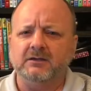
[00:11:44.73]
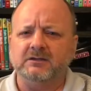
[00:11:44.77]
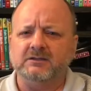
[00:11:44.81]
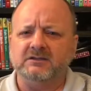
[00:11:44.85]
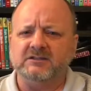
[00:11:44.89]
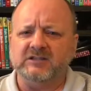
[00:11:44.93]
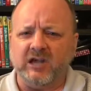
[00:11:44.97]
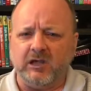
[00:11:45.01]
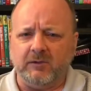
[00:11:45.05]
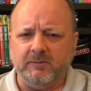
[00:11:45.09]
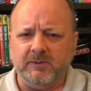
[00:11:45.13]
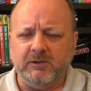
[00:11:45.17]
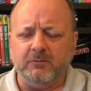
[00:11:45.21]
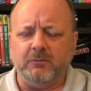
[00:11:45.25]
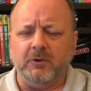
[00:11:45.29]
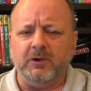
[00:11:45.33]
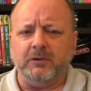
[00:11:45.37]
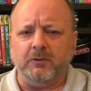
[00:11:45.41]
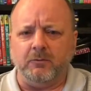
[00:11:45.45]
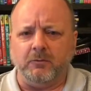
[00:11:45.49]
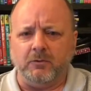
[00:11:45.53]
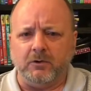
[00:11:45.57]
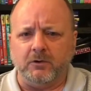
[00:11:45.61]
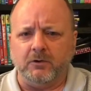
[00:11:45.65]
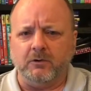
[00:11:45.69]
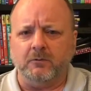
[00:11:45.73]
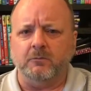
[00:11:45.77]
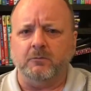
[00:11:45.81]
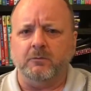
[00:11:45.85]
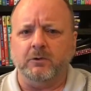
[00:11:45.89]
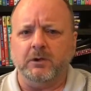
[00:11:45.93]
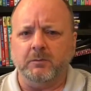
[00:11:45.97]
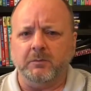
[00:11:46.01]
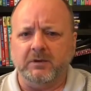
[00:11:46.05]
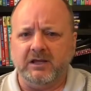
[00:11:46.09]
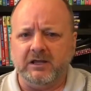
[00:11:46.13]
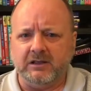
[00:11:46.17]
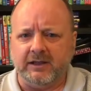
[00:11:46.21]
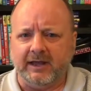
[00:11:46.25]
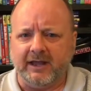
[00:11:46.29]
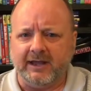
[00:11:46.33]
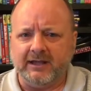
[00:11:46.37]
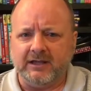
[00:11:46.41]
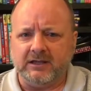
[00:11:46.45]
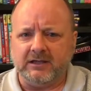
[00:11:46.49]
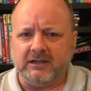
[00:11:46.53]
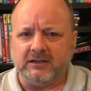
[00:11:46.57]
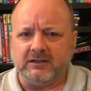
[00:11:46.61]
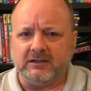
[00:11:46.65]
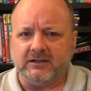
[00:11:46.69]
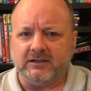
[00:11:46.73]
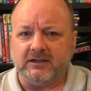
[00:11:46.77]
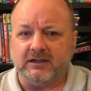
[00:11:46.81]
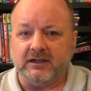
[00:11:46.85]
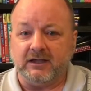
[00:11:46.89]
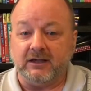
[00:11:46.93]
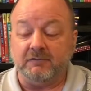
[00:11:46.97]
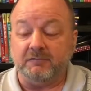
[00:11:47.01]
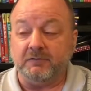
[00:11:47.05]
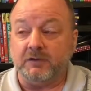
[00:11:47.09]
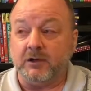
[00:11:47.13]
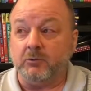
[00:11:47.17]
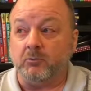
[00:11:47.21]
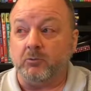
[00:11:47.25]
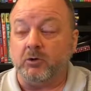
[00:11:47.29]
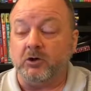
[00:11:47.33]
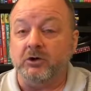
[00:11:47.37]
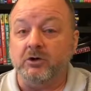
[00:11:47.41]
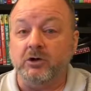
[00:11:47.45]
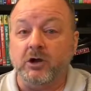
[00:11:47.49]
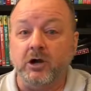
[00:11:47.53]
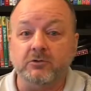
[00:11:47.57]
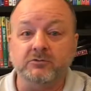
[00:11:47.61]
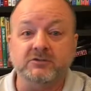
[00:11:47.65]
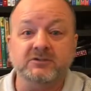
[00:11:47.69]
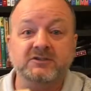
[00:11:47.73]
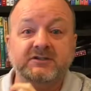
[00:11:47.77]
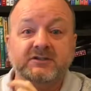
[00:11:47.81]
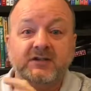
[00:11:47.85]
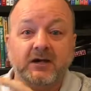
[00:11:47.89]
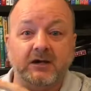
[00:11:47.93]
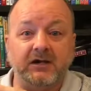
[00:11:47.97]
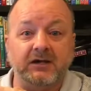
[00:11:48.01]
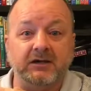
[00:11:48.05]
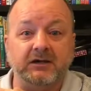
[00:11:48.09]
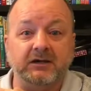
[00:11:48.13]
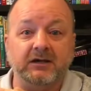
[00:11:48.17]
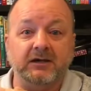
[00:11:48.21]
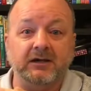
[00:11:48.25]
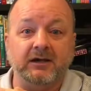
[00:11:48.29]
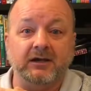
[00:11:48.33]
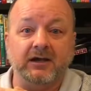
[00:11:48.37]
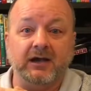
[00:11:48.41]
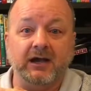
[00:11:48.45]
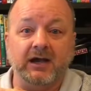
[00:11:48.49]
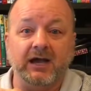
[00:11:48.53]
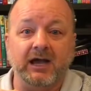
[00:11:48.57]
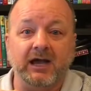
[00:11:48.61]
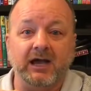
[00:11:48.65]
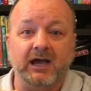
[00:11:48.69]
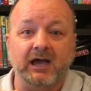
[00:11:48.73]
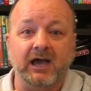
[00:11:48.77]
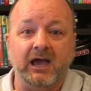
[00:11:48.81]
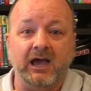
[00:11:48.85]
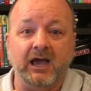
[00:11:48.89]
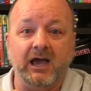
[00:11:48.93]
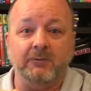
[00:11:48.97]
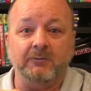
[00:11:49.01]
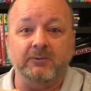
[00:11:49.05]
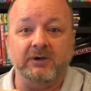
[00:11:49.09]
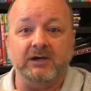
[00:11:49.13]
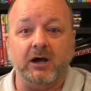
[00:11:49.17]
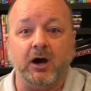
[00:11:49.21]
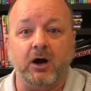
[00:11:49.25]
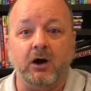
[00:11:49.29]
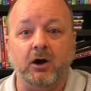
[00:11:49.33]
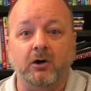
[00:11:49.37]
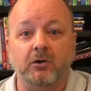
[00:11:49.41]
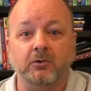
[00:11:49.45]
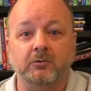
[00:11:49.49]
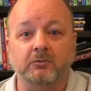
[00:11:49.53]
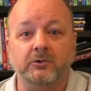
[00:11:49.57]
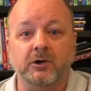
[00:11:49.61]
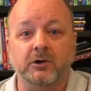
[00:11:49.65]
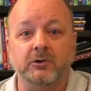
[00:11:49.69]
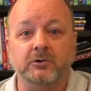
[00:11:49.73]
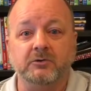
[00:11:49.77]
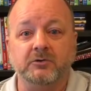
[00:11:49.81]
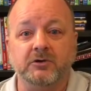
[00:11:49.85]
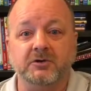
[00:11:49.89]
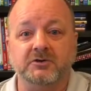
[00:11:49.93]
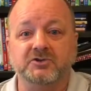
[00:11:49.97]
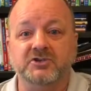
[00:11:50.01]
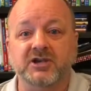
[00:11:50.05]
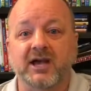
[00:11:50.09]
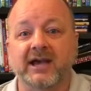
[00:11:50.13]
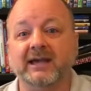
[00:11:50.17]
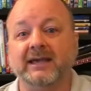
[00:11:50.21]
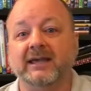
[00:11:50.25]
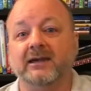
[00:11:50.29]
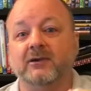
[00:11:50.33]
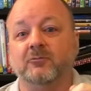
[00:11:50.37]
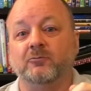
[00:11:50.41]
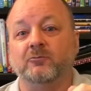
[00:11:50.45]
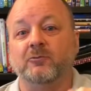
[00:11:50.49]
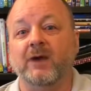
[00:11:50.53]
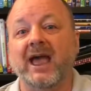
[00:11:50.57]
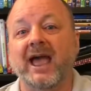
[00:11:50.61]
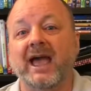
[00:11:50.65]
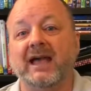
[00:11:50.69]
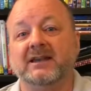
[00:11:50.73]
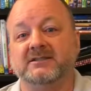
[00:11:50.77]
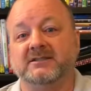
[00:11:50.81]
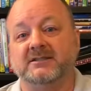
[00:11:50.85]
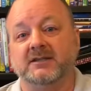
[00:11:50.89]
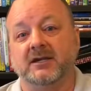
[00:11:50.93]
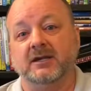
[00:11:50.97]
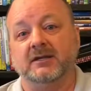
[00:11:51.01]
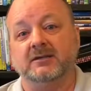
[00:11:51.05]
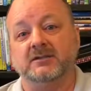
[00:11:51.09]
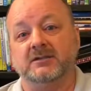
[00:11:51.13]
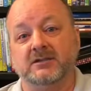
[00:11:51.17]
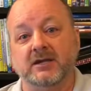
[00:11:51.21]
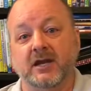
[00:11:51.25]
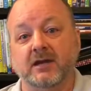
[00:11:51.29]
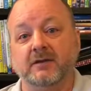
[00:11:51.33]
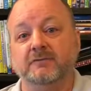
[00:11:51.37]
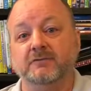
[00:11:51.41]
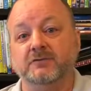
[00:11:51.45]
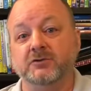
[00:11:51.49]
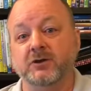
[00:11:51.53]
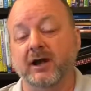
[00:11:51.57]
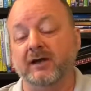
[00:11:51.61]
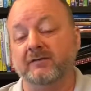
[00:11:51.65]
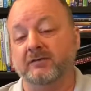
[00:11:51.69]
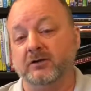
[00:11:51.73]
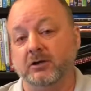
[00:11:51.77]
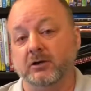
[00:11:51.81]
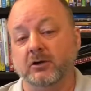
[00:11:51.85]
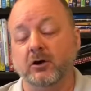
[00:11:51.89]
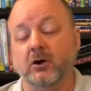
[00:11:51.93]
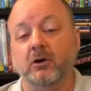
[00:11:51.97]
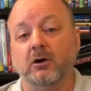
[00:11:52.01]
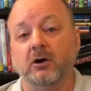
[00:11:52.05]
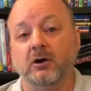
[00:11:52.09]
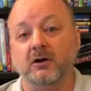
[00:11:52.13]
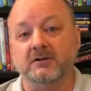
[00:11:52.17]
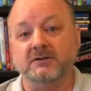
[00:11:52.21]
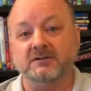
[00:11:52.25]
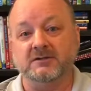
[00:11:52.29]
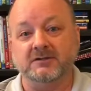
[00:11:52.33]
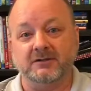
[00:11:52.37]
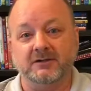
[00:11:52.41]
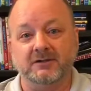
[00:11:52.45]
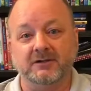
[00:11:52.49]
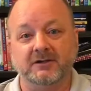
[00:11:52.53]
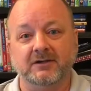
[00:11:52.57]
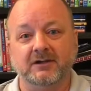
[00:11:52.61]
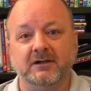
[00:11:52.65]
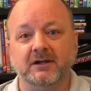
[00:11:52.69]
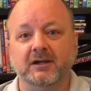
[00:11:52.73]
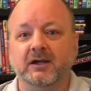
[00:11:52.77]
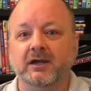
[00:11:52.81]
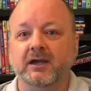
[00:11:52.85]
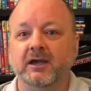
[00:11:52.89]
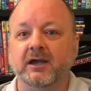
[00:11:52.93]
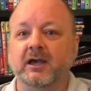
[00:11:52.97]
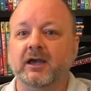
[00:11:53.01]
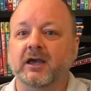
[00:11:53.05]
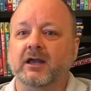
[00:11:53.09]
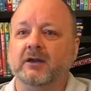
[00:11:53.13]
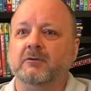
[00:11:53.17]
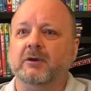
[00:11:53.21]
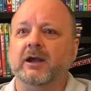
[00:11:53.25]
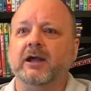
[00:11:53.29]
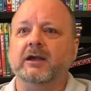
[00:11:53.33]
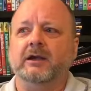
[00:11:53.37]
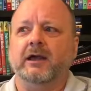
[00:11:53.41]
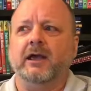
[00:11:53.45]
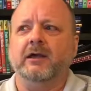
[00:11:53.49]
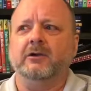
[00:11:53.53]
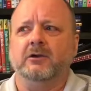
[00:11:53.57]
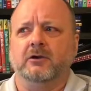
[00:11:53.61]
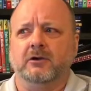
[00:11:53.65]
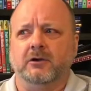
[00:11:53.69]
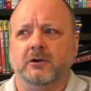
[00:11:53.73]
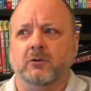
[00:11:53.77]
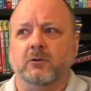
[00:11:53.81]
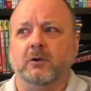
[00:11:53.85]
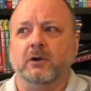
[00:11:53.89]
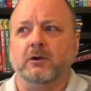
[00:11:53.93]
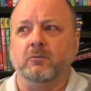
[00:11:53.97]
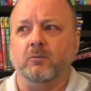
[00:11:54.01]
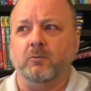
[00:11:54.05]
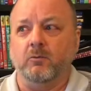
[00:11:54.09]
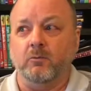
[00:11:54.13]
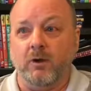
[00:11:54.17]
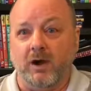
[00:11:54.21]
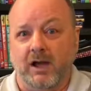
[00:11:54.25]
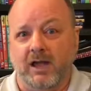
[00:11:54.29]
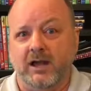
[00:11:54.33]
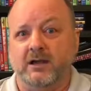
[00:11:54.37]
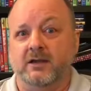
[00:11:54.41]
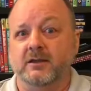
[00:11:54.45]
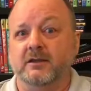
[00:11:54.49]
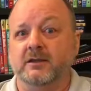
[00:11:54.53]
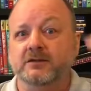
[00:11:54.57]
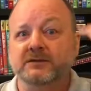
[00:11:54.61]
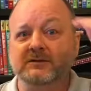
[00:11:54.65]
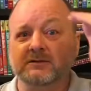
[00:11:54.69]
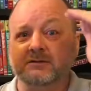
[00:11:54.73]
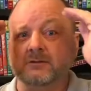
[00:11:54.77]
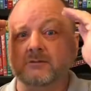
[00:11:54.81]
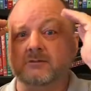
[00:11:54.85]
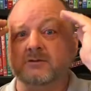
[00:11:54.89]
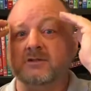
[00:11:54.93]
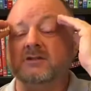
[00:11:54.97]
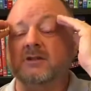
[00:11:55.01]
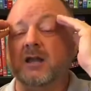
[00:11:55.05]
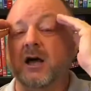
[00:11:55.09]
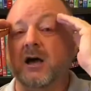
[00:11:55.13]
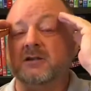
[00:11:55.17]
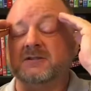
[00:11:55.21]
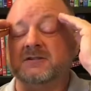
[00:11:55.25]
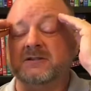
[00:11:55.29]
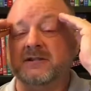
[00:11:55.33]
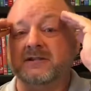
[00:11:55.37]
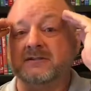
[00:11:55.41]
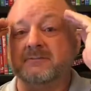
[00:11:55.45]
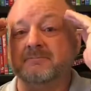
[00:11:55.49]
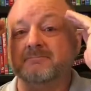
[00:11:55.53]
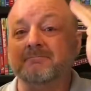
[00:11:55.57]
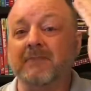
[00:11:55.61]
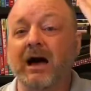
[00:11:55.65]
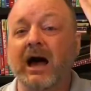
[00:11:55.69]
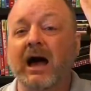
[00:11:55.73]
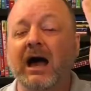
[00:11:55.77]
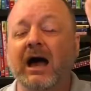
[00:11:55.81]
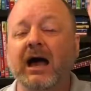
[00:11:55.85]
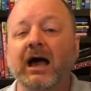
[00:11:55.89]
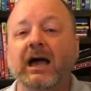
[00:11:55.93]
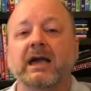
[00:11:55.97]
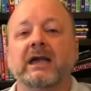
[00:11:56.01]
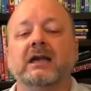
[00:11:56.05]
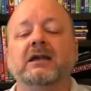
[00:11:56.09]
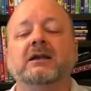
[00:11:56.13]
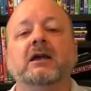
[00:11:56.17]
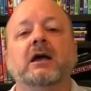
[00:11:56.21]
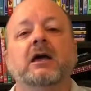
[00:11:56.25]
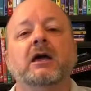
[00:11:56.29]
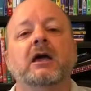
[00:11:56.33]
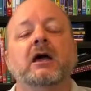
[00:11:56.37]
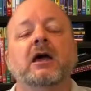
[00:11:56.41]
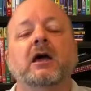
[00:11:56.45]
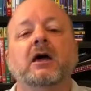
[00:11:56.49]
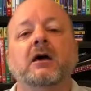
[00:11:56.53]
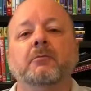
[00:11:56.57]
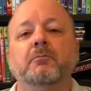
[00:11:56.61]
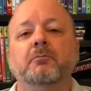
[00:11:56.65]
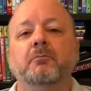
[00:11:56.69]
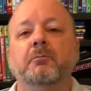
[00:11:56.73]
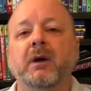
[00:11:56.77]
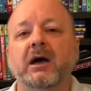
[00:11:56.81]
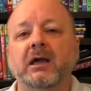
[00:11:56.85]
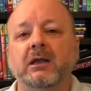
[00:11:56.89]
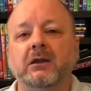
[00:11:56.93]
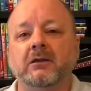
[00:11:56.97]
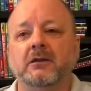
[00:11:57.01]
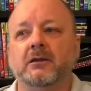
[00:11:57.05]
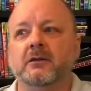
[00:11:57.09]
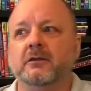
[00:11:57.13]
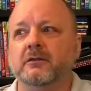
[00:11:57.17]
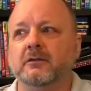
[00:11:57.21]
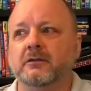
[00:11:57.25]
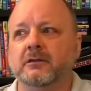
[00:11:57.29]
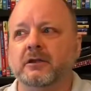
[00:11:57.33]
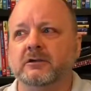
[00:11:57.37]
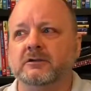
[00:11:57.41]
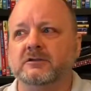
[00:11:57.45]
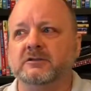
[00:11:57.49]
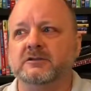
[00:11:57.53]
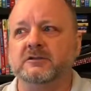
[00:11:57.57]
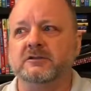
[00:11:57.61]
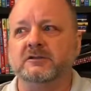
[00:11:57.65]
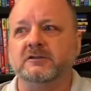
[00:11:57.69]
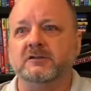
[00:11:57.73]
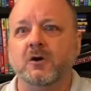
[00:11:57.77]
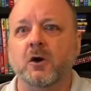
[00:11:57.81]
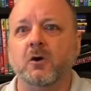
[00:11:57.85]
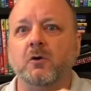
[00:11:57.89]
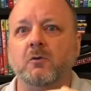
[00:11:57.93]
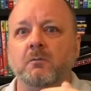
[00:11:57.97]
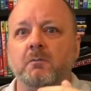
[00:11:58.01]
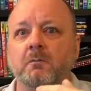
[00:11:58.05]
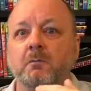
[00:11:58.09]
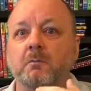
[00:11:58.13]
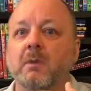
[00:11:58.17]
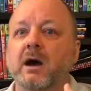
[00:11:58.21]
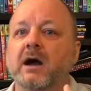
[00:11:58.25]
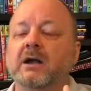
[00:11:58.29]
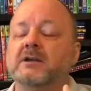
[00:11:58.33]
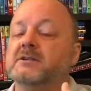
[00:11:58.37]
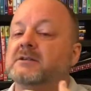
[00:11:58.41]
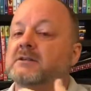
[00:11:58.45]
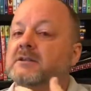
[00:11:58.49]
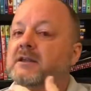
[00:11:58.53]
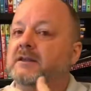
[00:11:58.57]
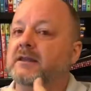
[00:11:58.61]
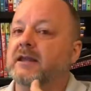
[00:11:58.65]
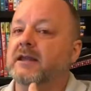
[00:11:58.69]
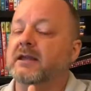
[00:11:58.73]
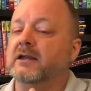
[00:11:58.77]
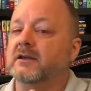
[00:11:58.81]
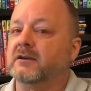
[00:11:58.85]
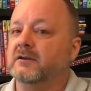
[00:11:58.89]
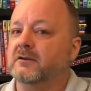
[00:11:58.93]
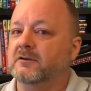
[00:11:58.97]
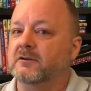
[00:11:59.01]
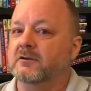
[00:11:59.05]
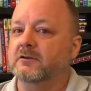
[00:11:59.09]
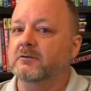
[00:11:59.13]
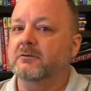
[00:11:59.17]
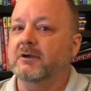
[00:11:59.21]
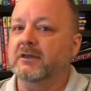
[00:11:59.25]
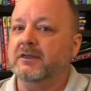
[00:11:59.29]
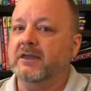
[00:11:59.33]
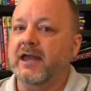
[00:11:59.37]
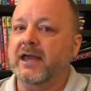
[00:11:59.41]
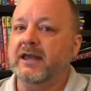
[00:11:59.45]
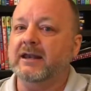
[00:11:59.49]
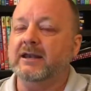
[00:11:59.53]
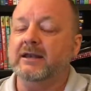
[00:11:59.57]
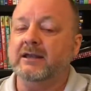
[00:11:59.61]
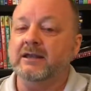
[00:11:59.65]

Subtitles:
Tell me what the world would be like if there were no sun and we all rode giant rats instead of driving cars. And right now you're going, what? This dude's lost his mind. But there's so much that they can do with that.